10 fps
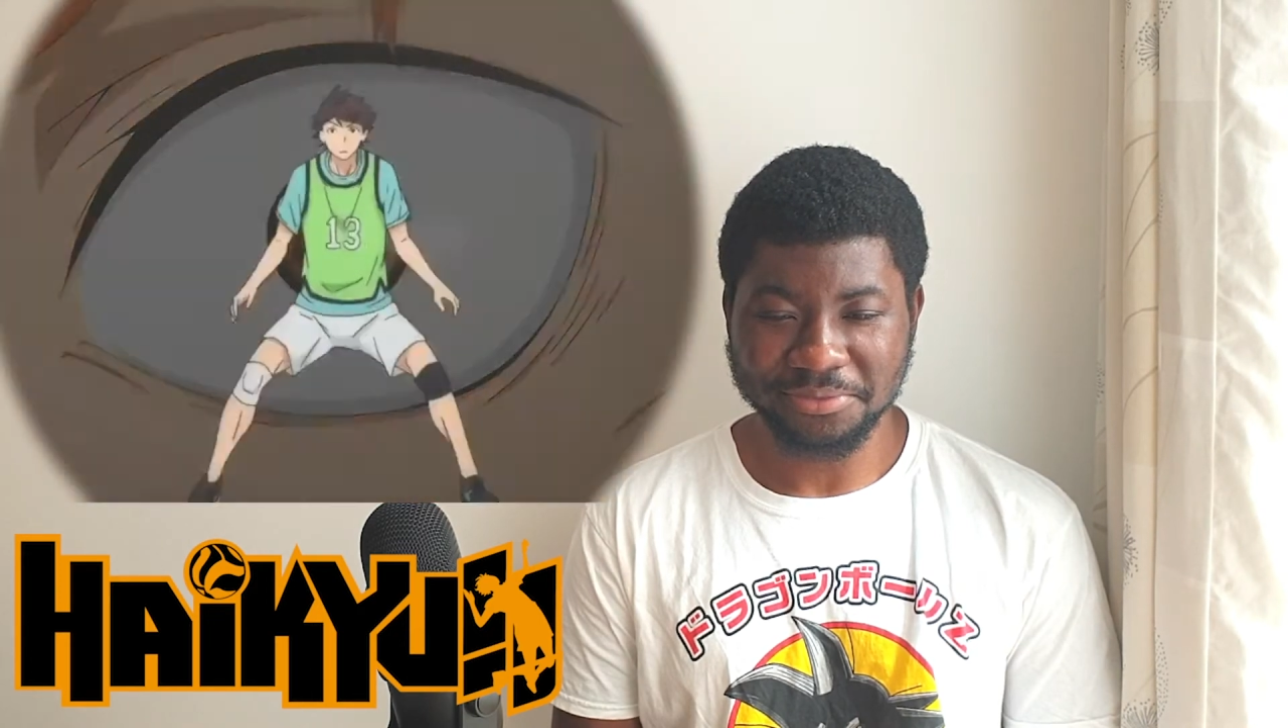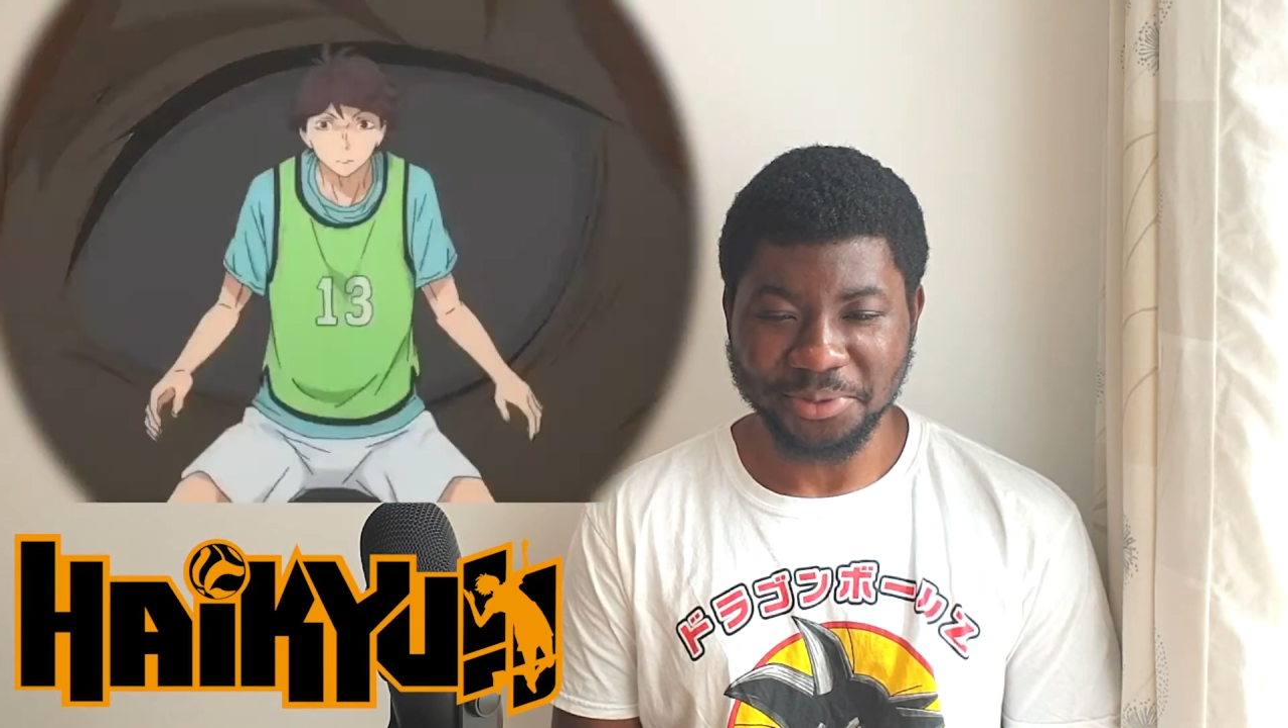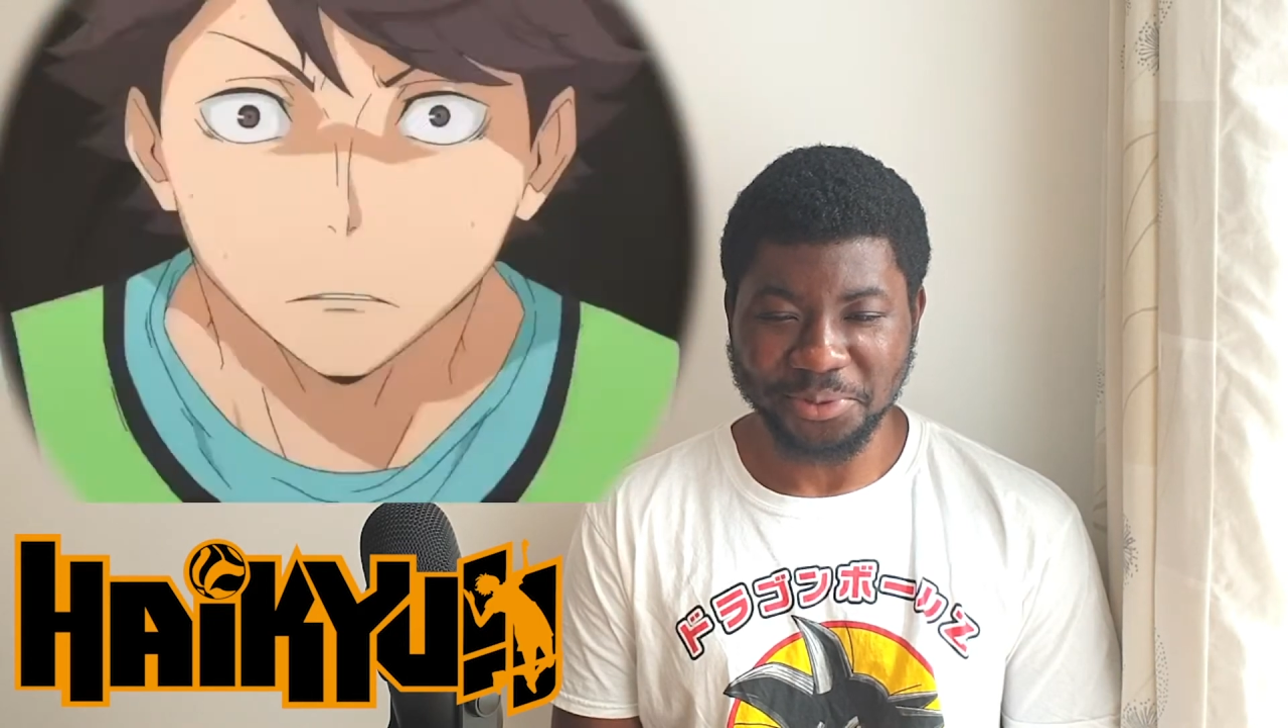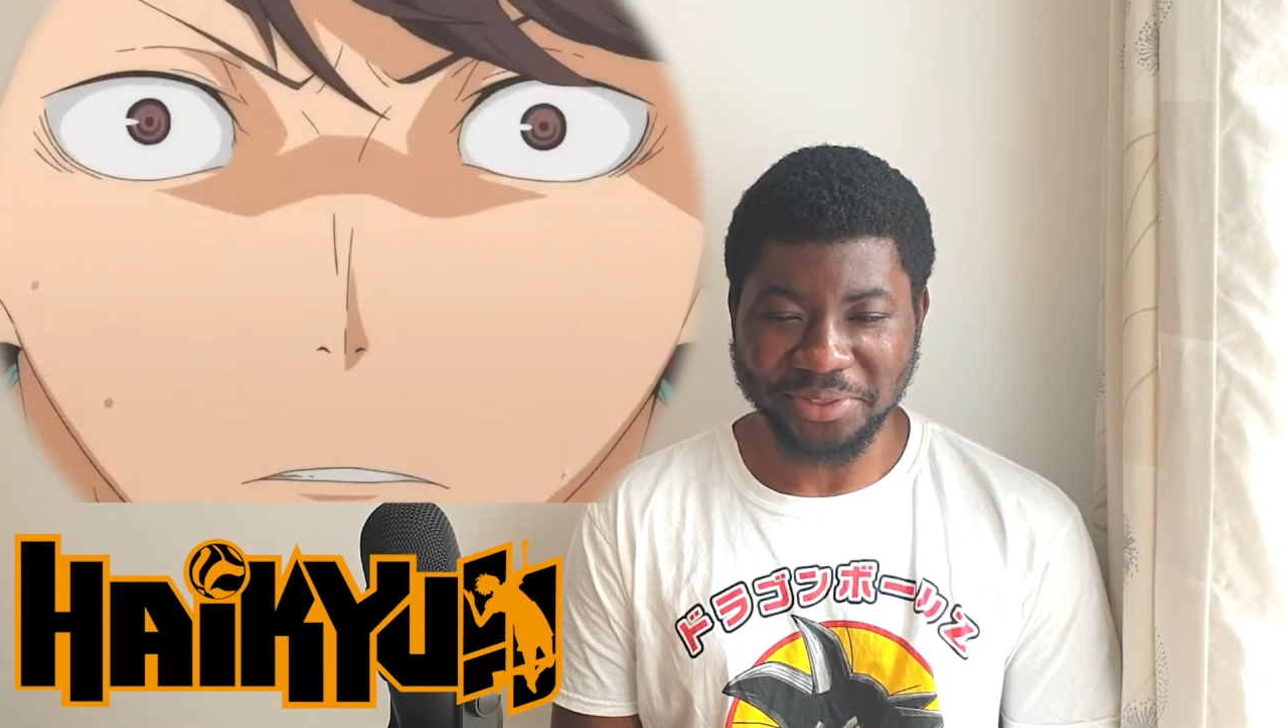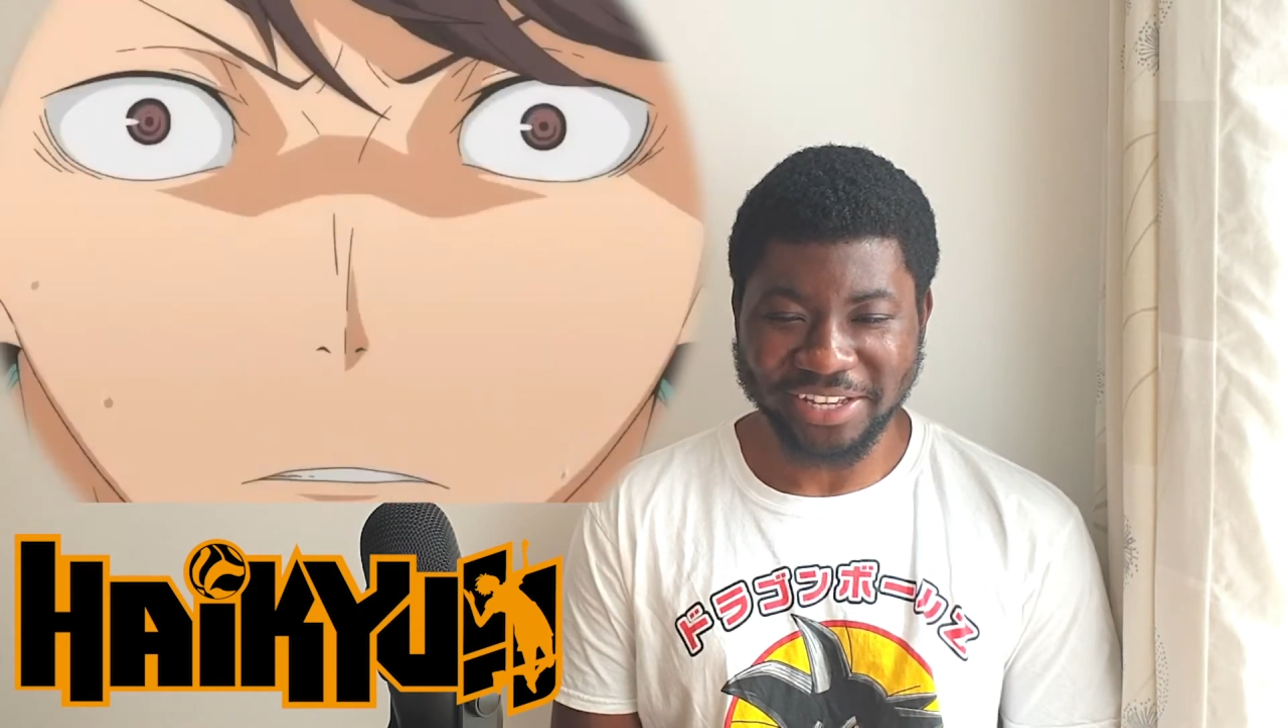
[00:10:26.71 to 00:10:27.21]

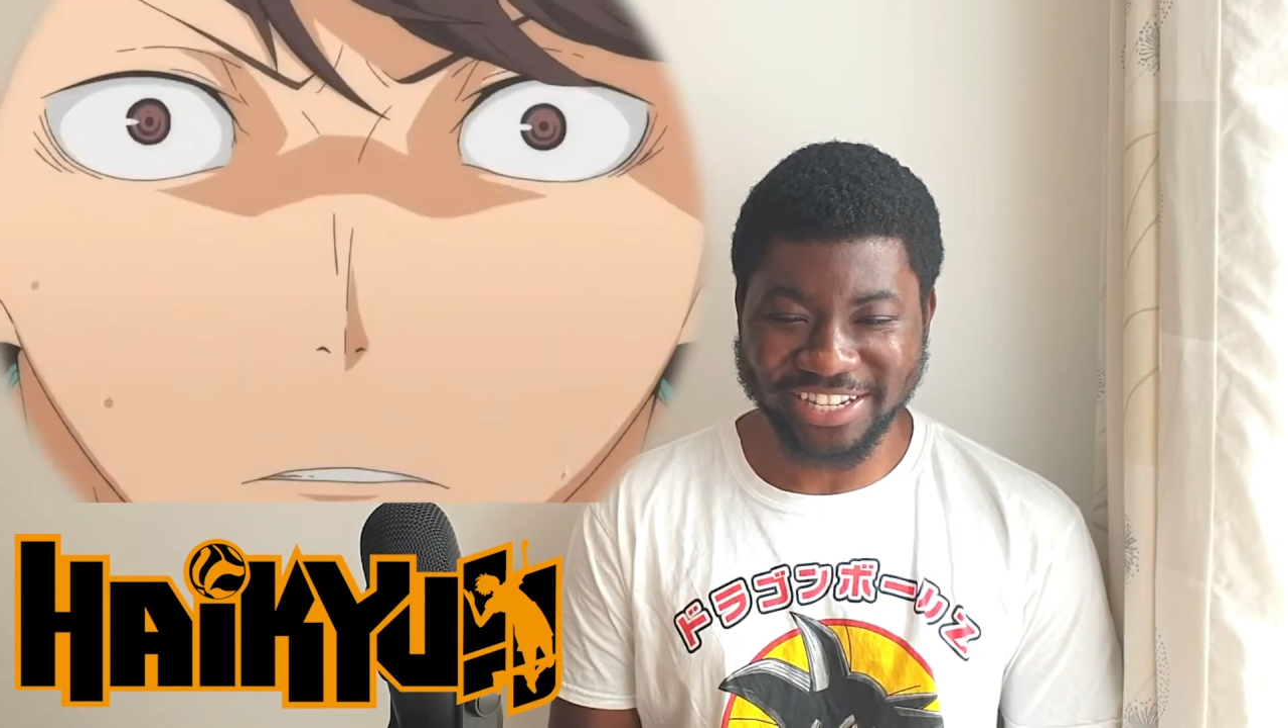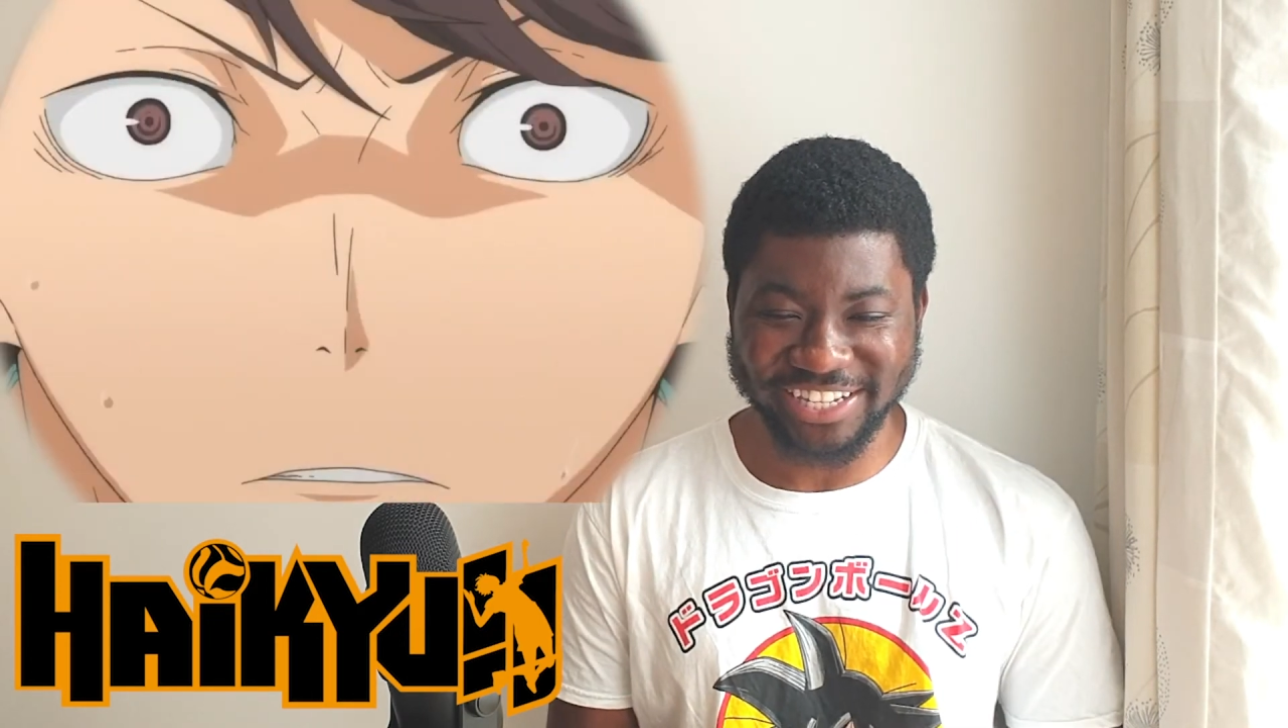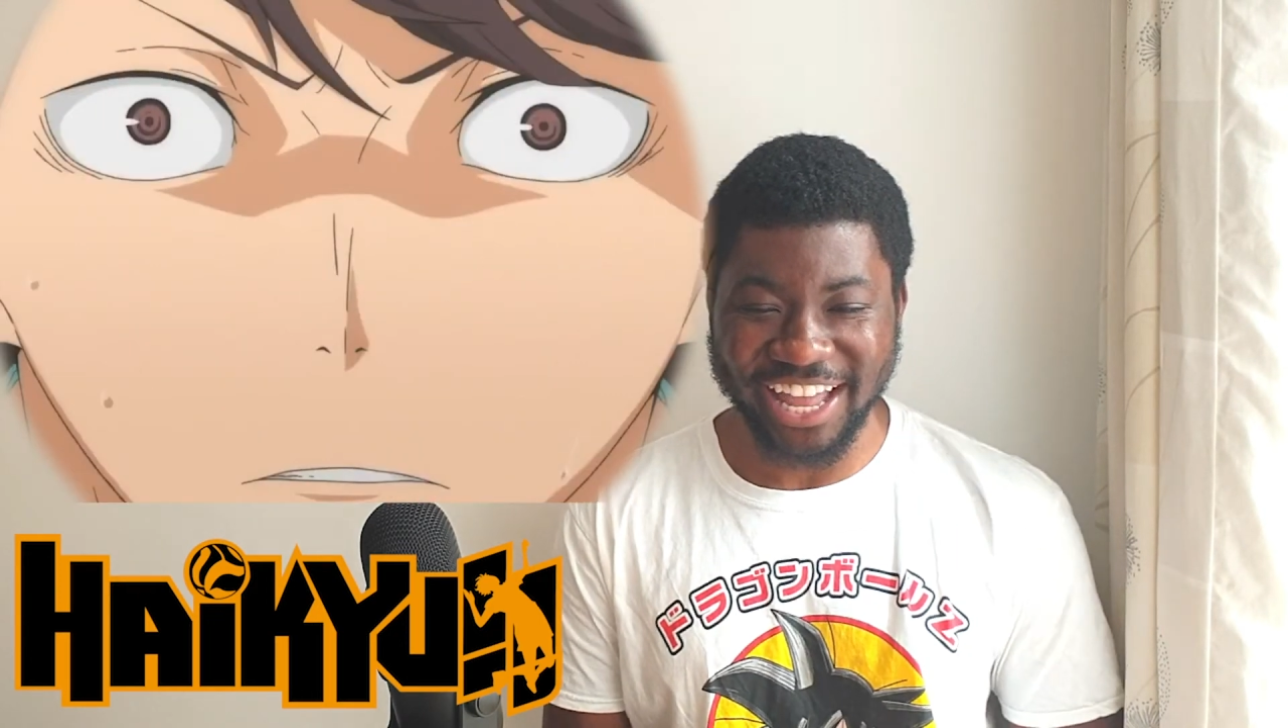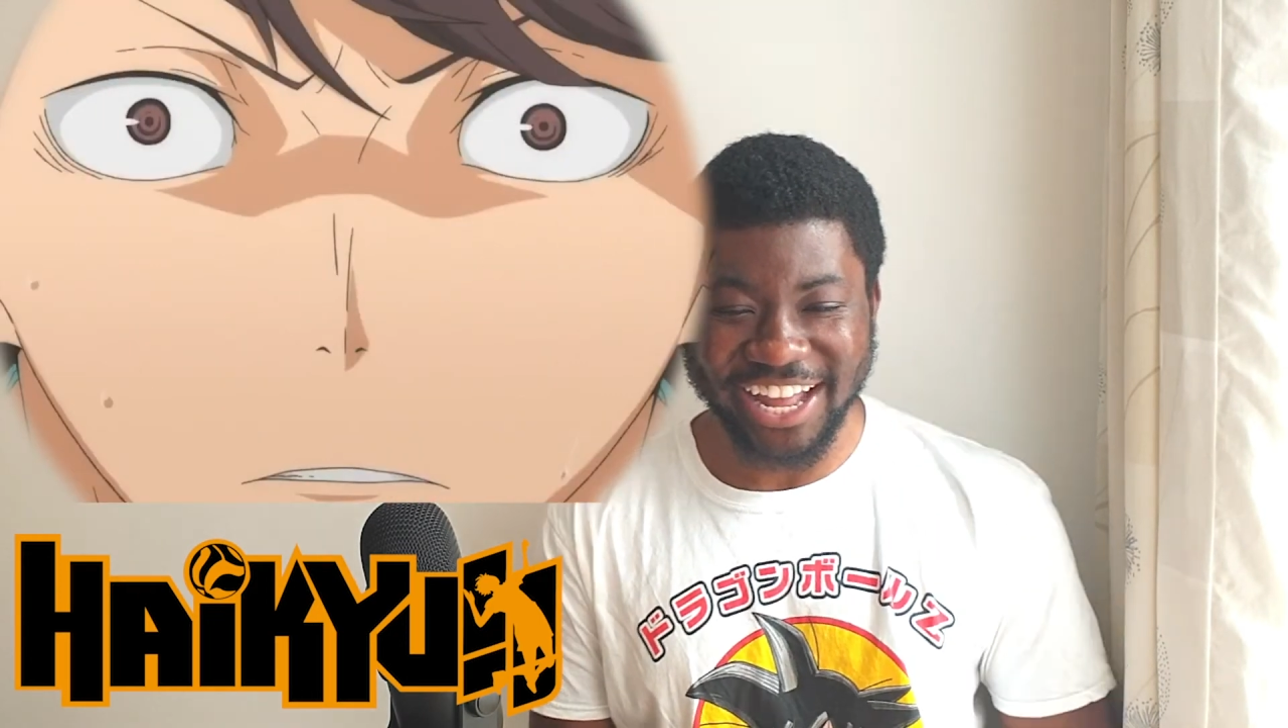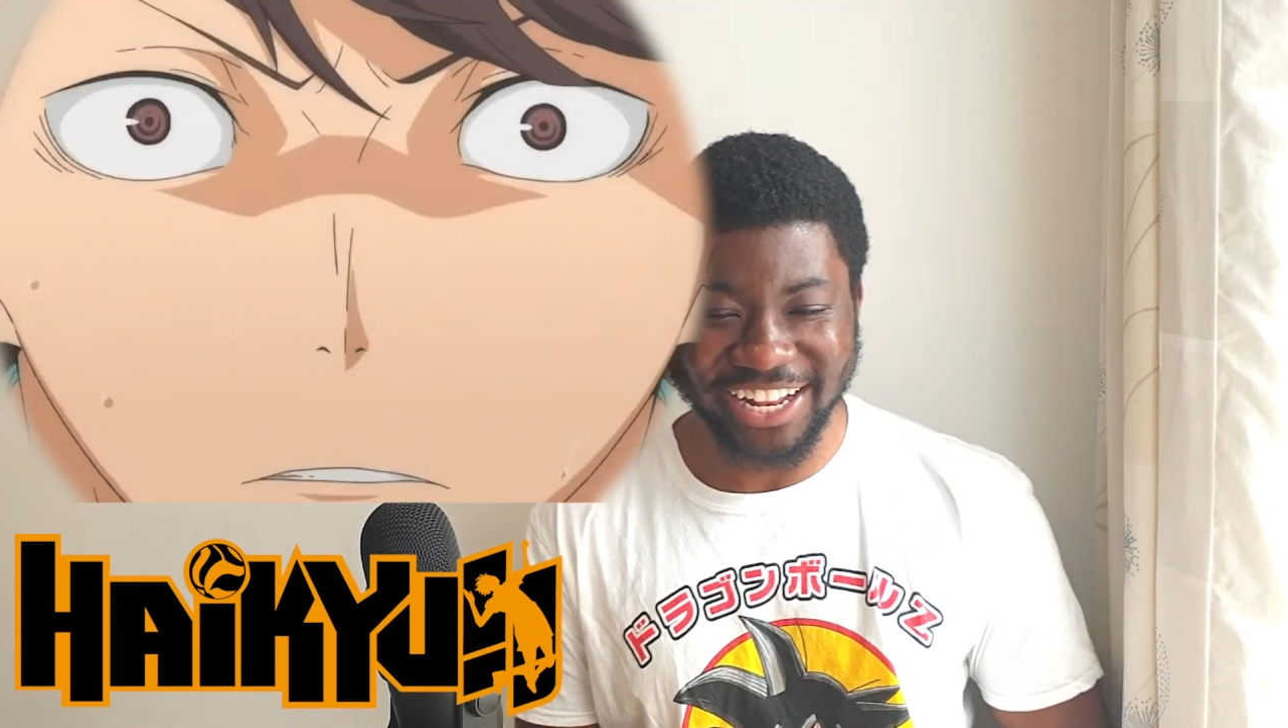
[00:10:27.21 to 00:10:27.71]
Oh, the stare